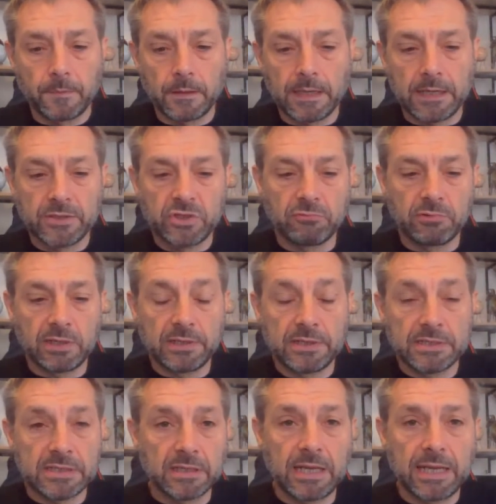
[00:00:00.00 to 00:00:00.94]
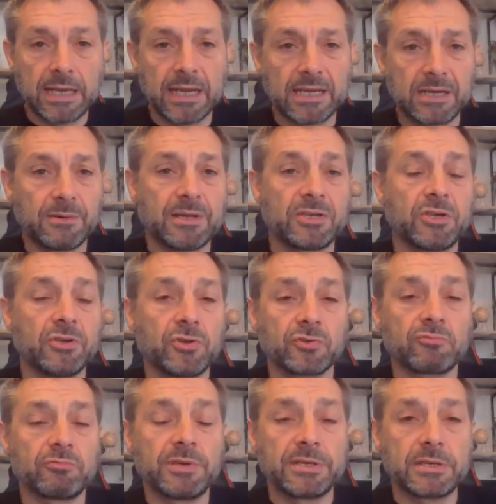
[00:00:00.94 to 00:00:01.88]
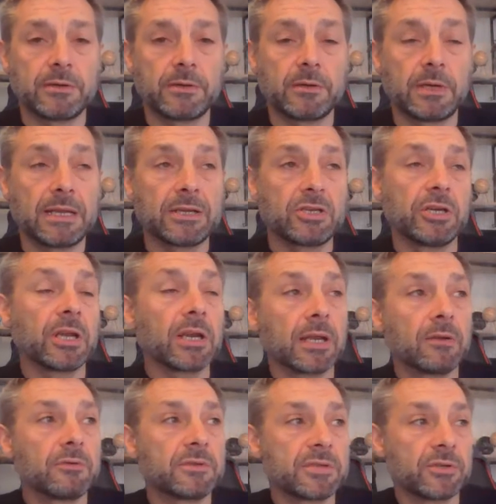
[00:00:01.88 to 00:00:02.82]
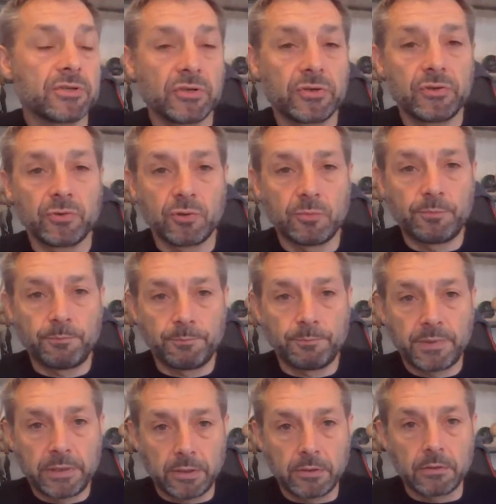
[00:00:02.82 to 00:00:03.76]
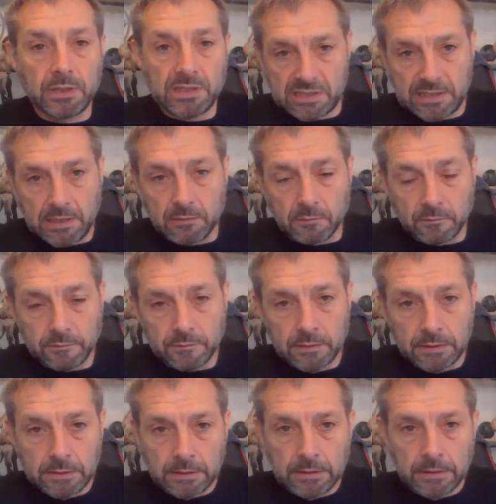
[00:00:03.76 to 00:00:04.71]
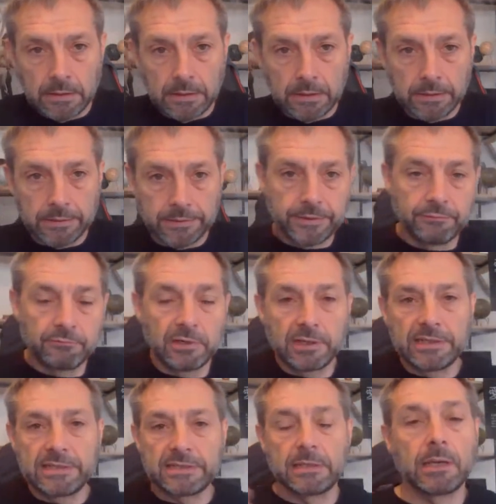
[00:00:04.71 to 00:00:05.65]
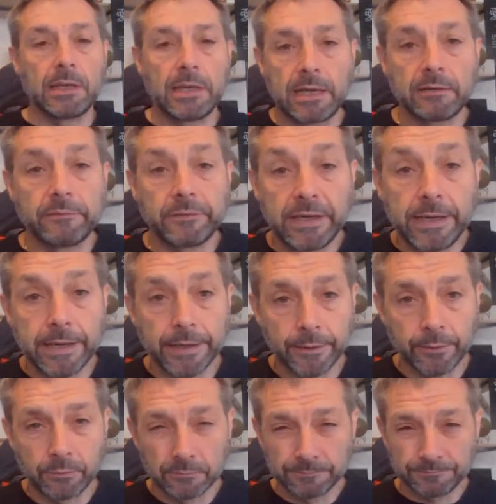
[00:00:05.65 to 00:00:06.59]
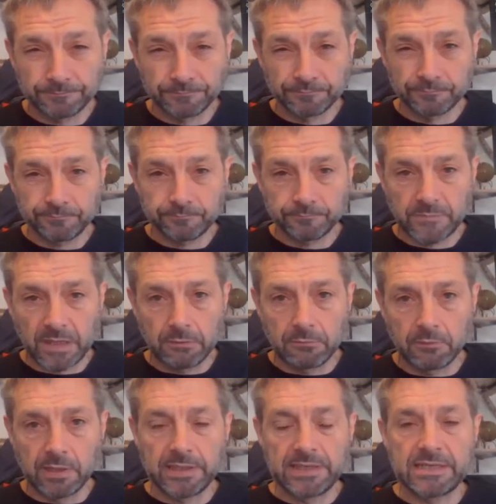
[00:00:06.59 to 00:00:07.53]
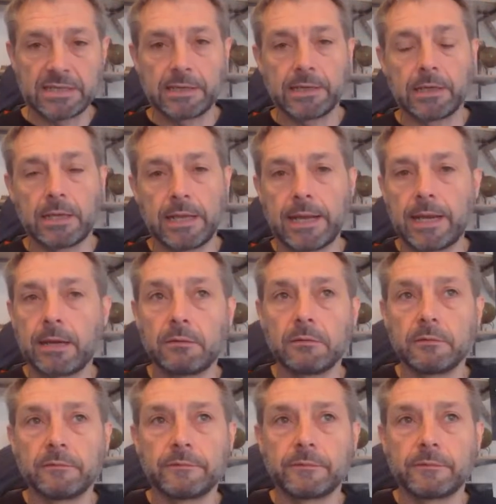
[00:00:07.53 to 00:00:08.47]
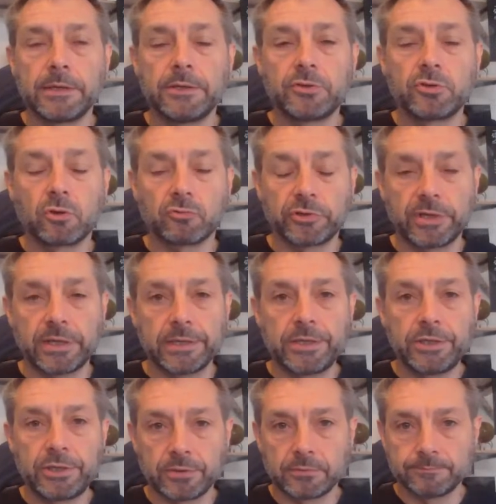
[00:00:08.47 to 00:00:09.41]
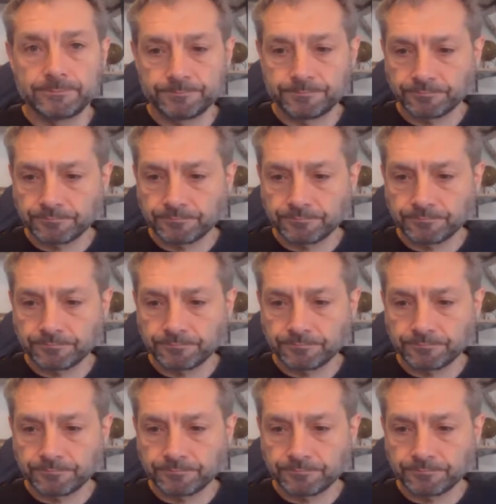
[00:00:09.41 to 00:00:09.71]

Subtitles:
As you release a layer, you actually just return actually closer to your purest self. You're releasing a layer of ego, releasing a layer of indoctrination.